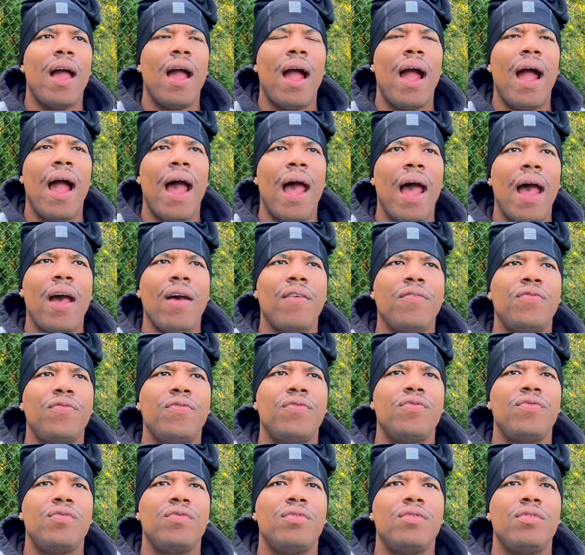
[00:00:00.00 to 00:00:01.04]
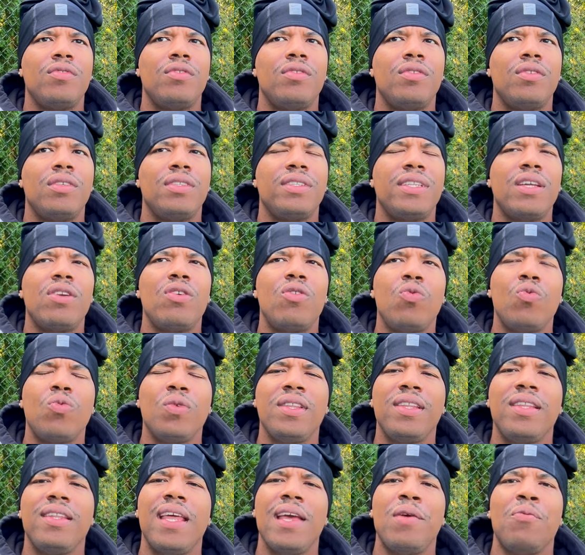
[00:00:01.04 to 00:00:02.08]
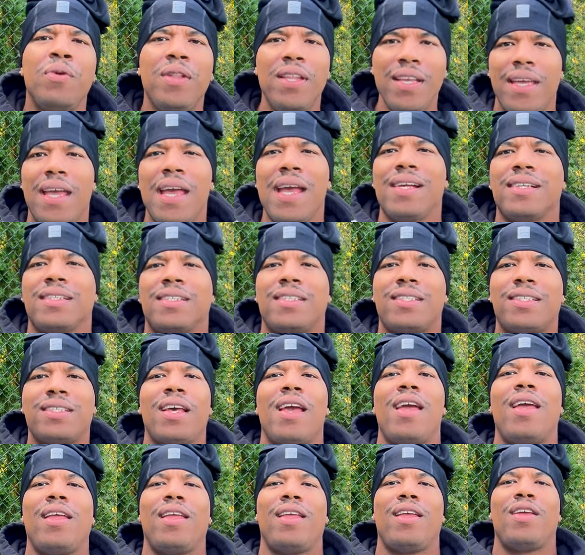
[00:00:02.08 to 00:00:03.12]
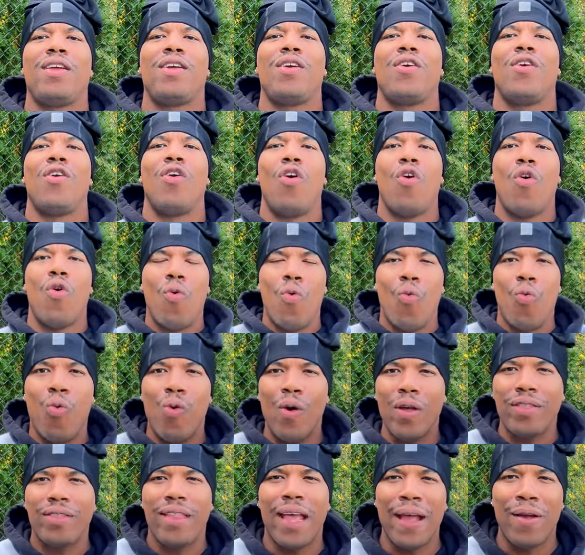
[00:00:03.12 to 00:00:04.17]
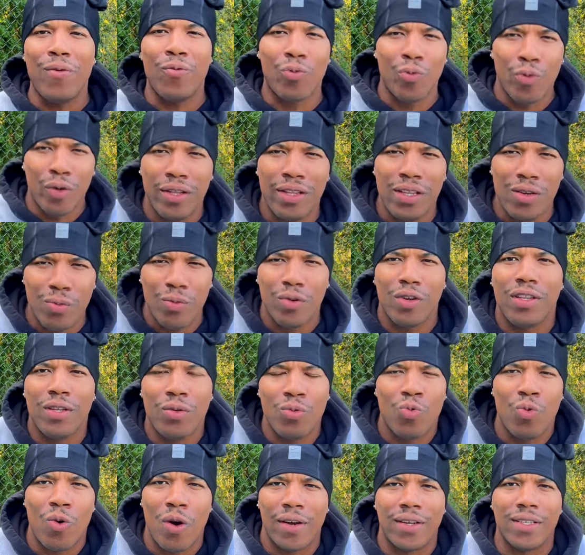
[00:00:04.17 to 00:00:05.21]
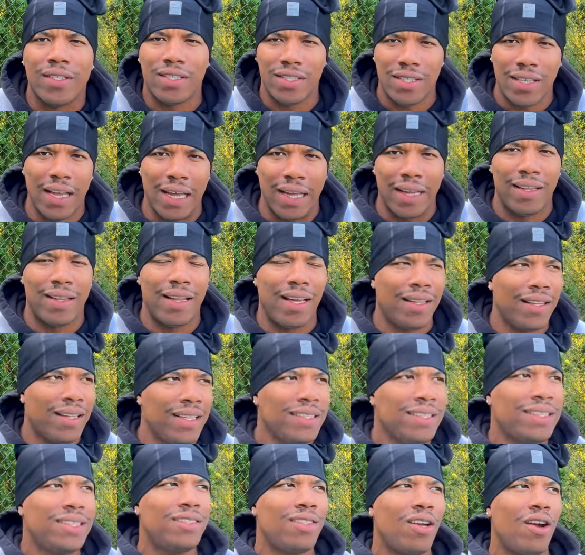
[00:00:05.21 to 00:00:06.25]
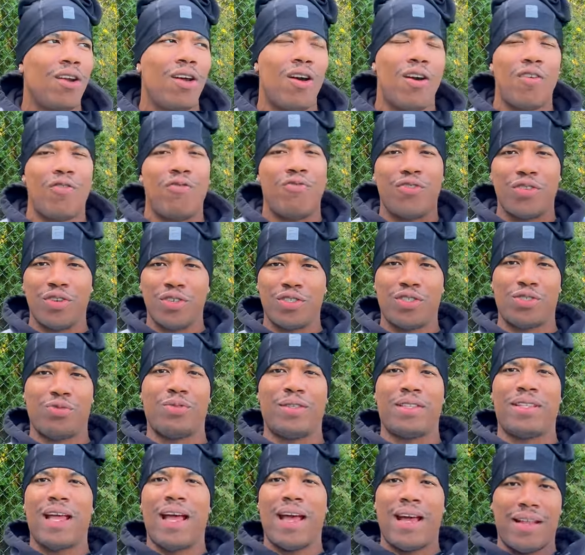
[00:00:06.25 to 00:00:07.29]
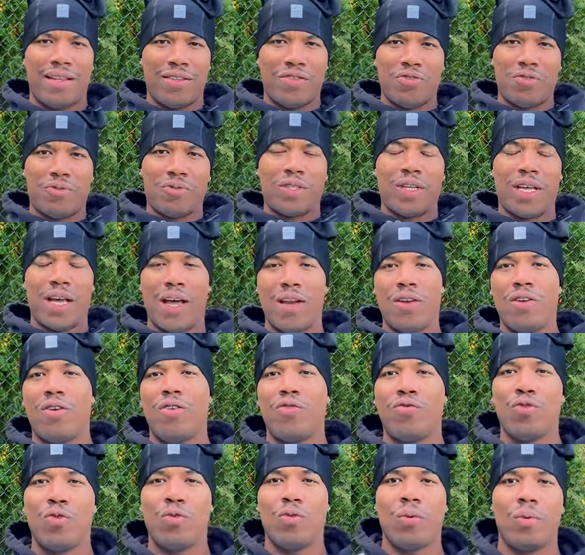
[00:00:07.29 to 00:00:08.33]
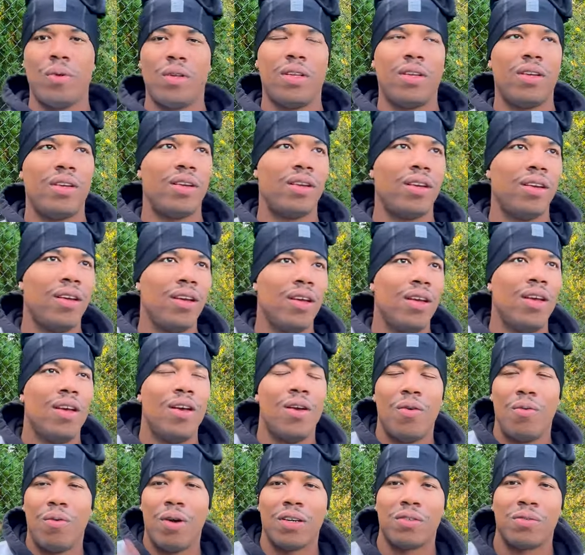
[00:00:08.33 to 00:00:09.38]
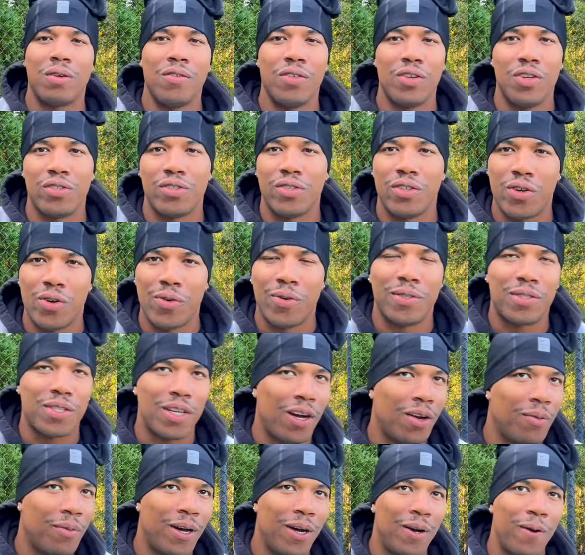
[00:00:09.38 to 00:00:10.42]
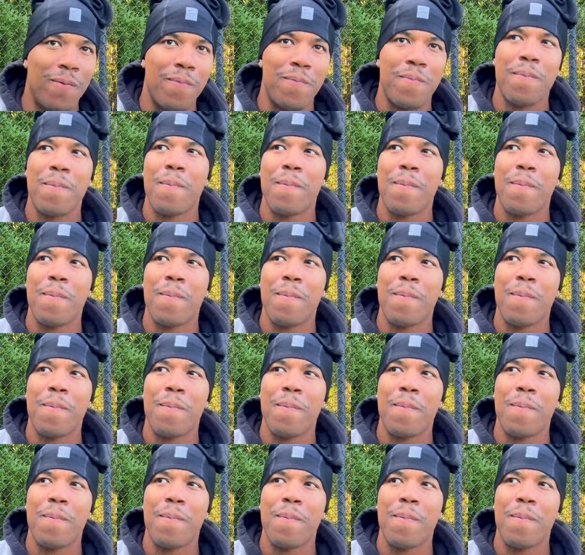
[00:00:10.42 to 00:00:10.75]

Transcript: have they don't really they really can't say what they really really want to say like let's start off first with that you know what i'm saying i know if you're a woman here watch my videos you know what i'm talking about